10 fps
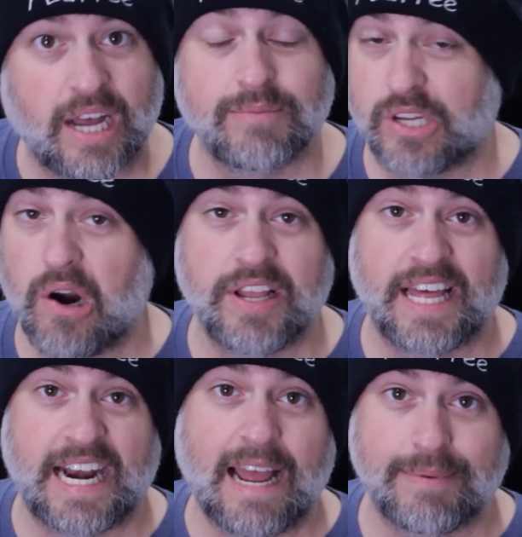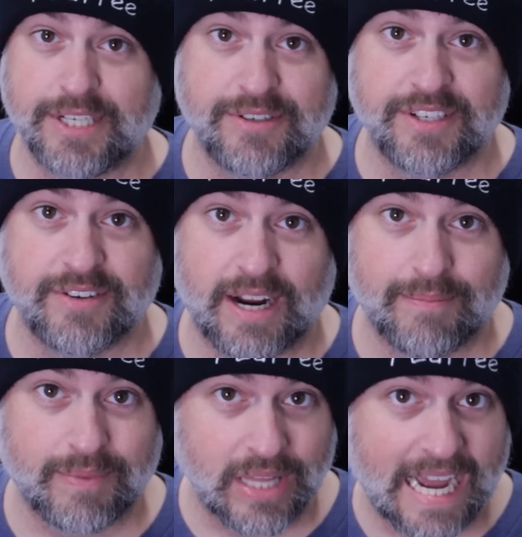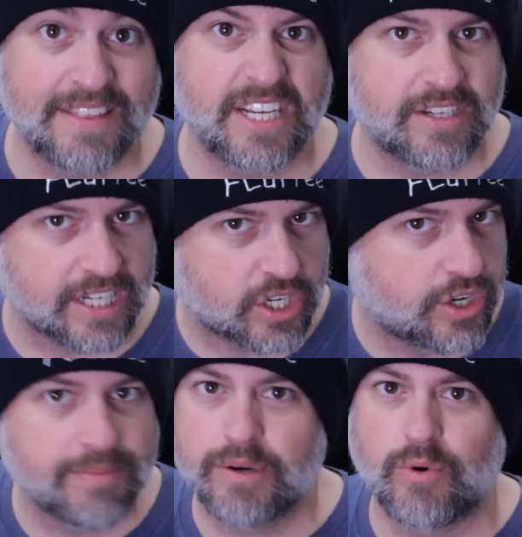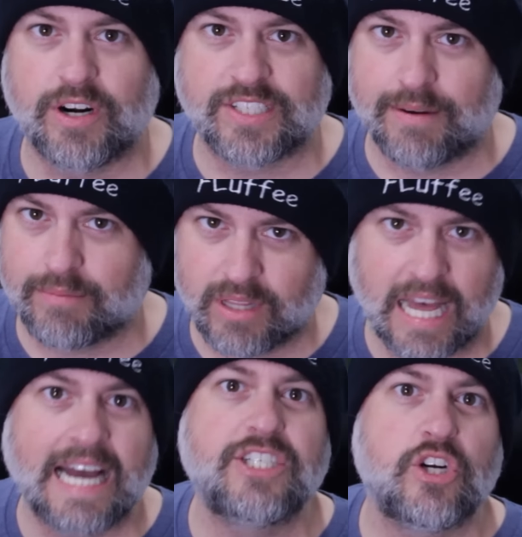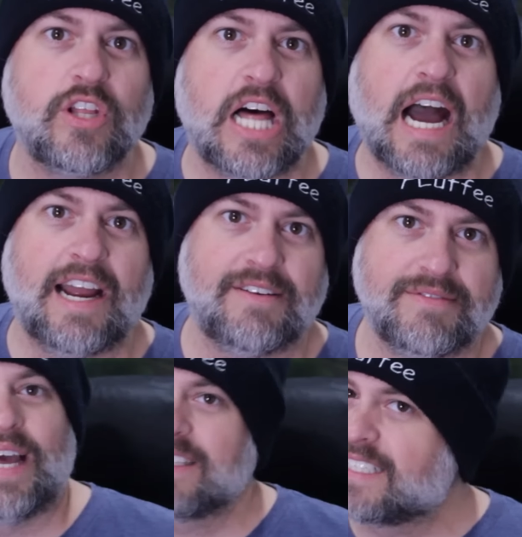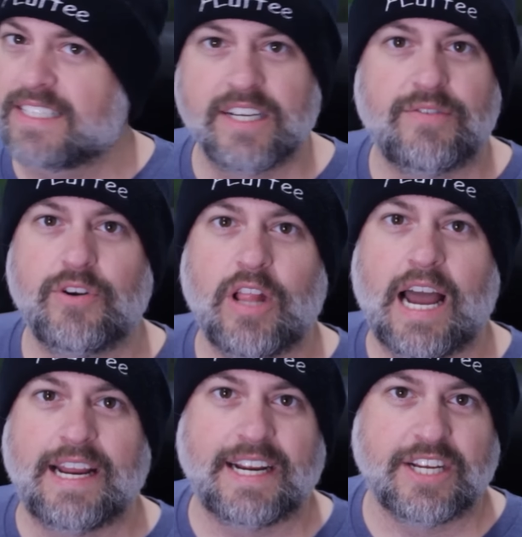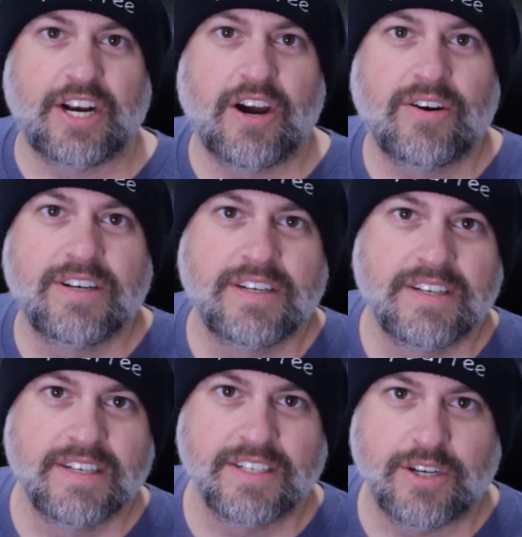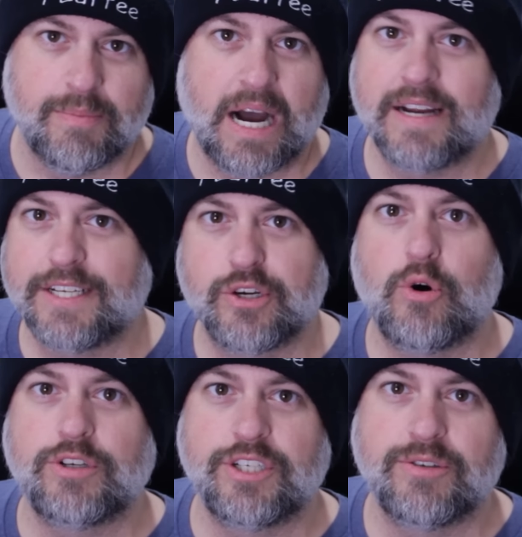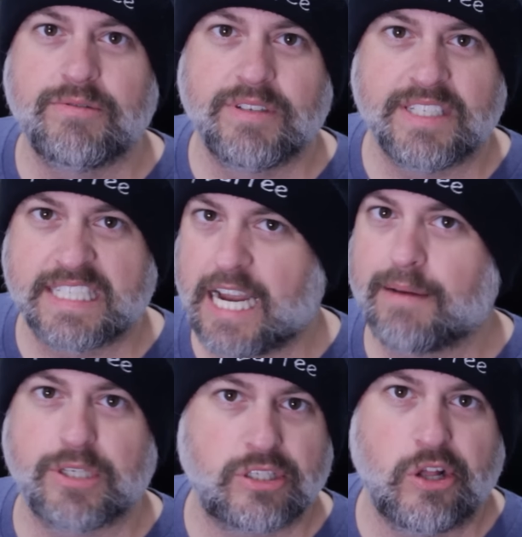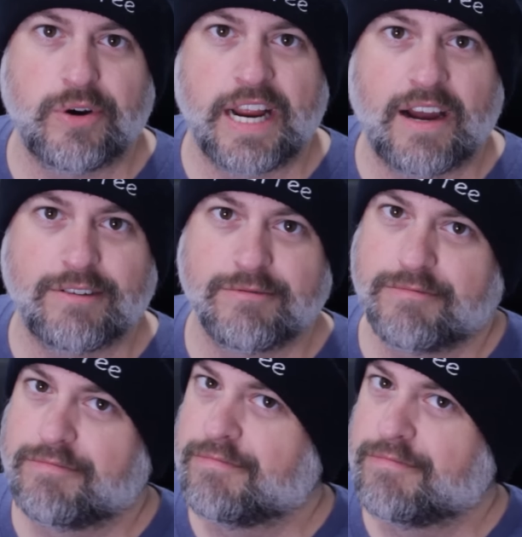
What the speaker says: I'm sorry that happened to you, dude. I'm glad that you could have been worse. I'm glad you're alive. That's the silver lining, you know? Your body told you it's time to slow down.